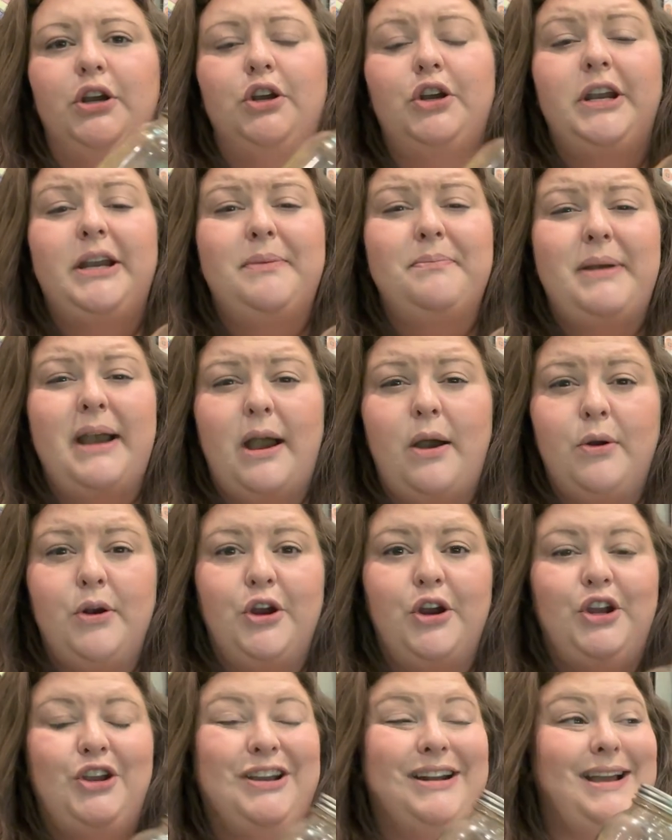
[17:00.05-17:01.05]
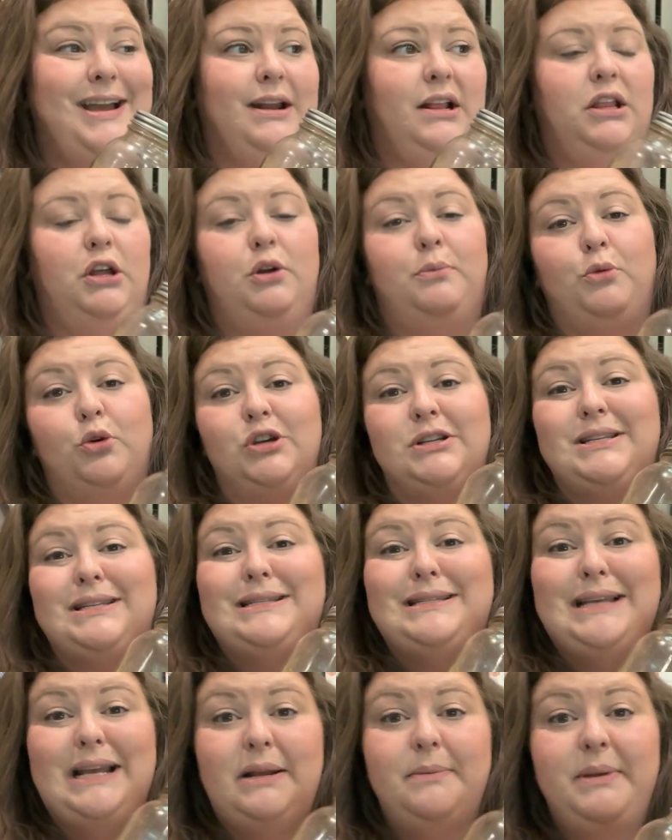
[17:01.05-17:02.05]
cream powder. You can add a little more
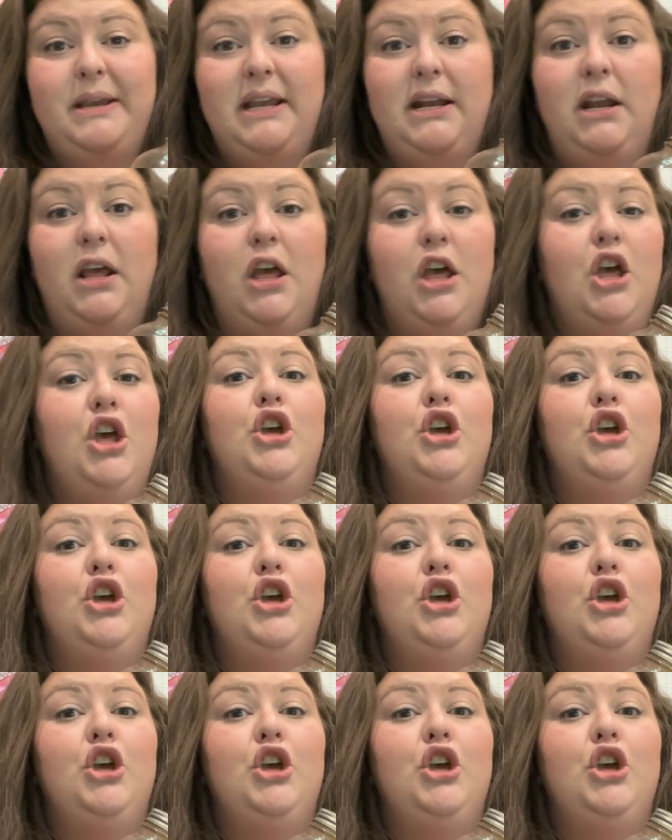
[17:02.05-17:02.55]
cinnamon.